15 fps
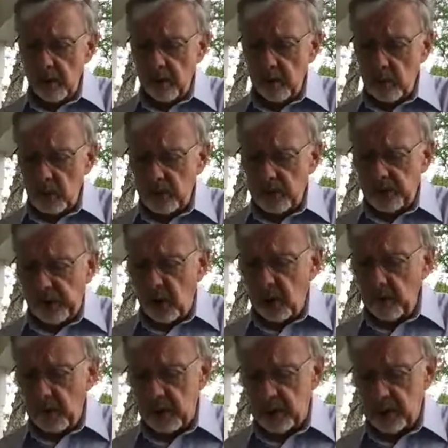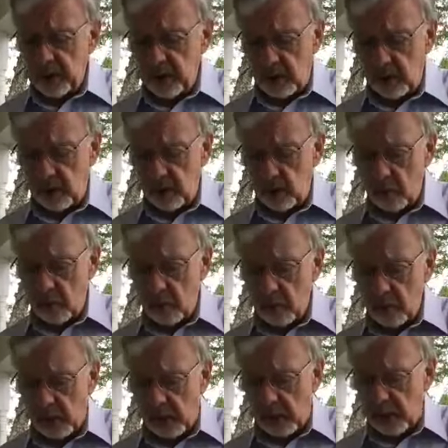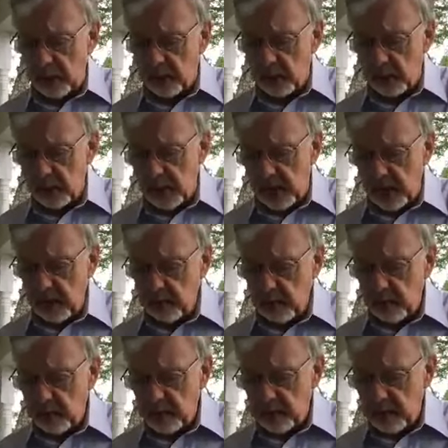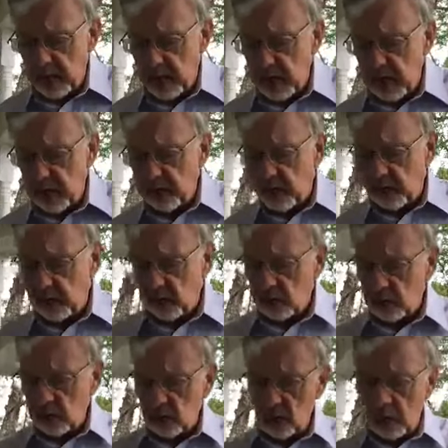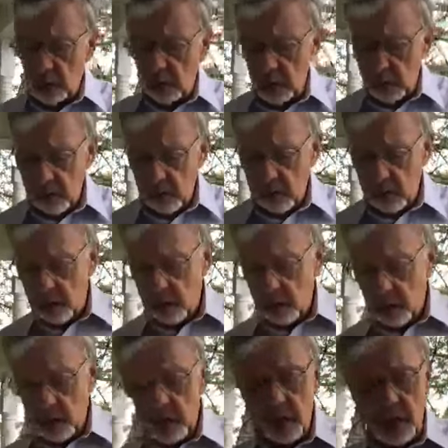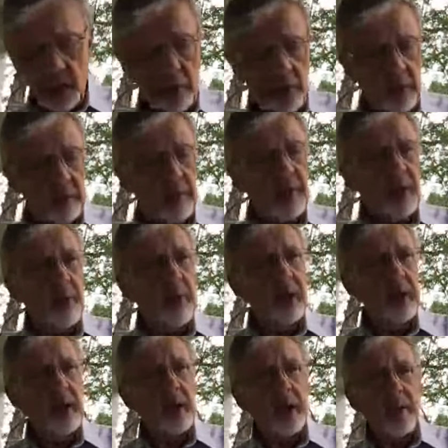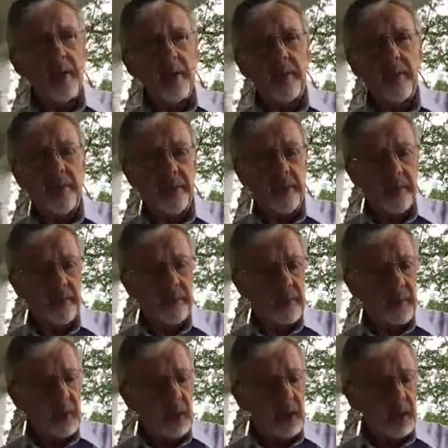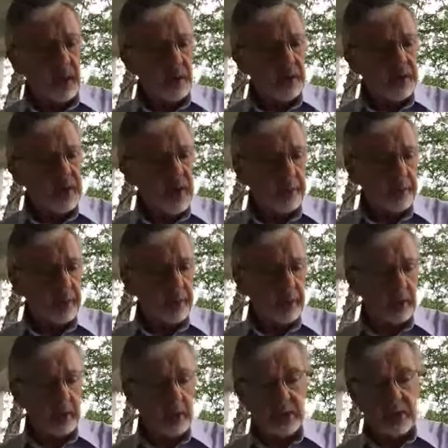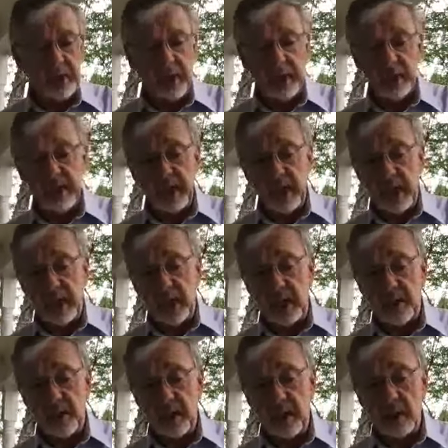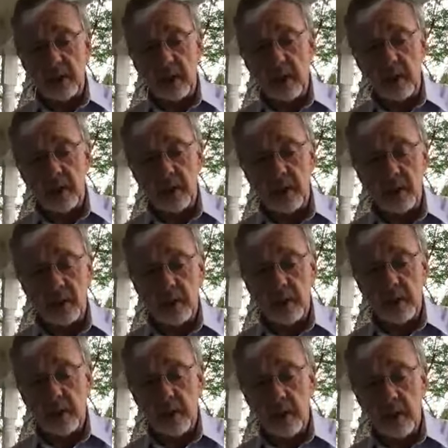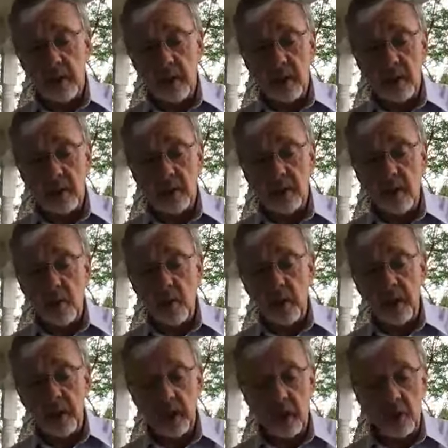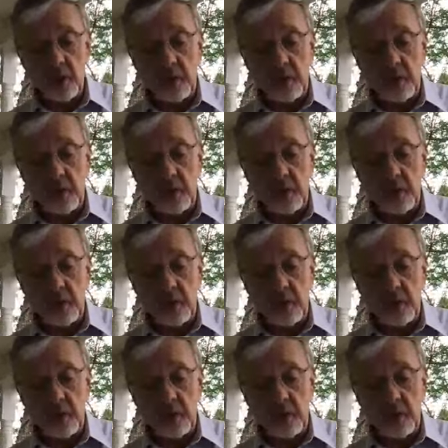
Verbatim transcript: The psalmist knew that at the time of his death that the Lord would be with him. In Luke chapter 16, there's a story told